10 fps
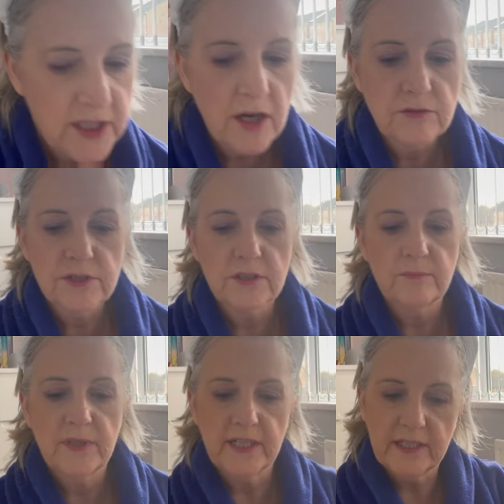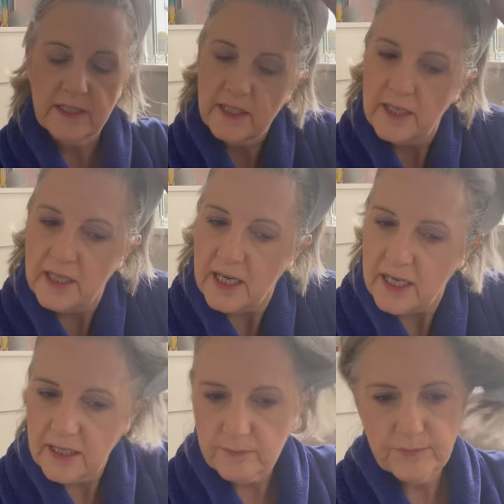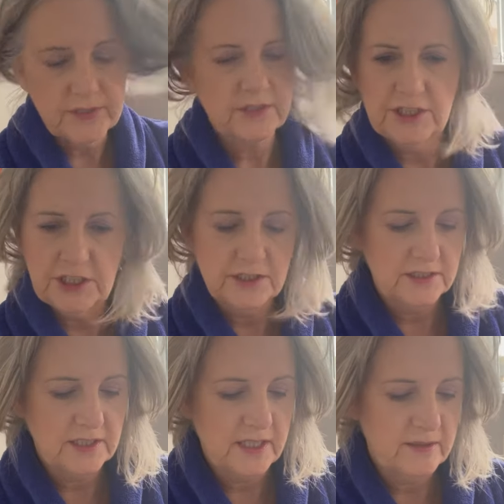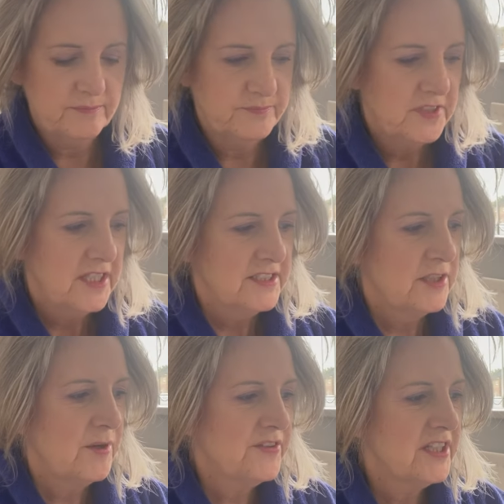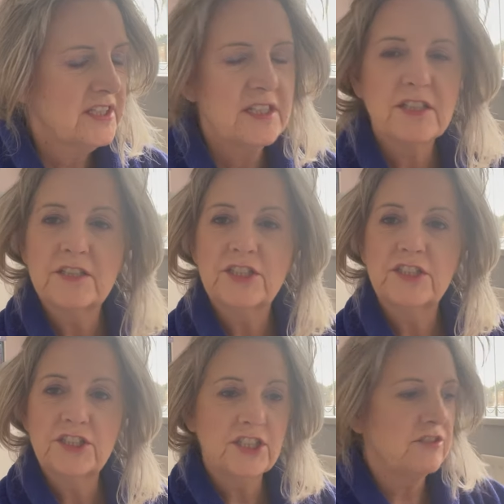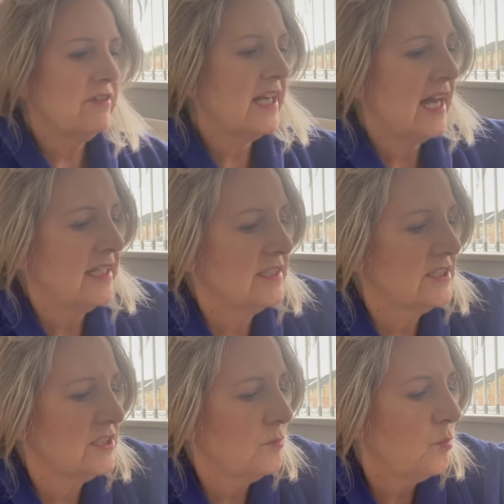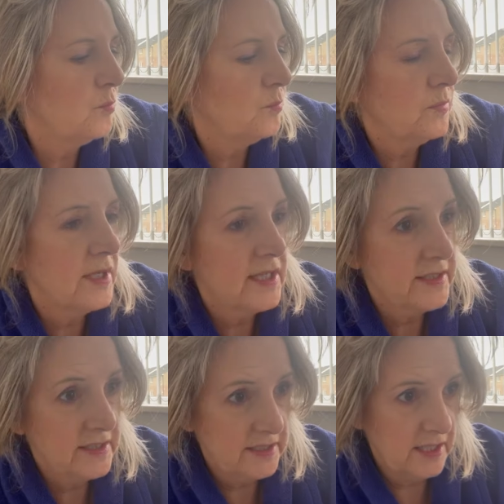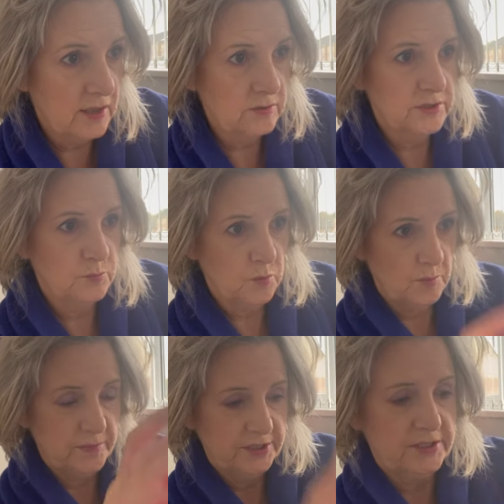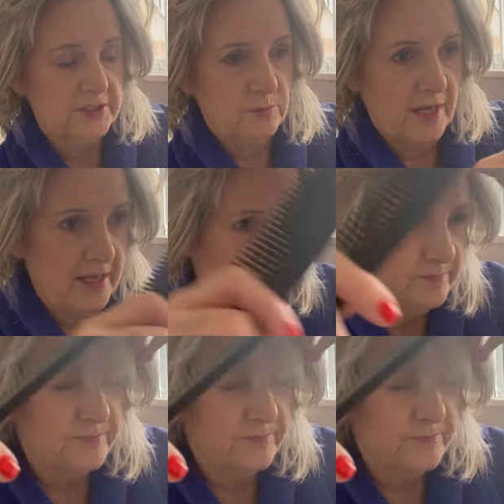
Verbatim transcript: older than me, um, but she's um, so I think you, she relates to the older woman as well.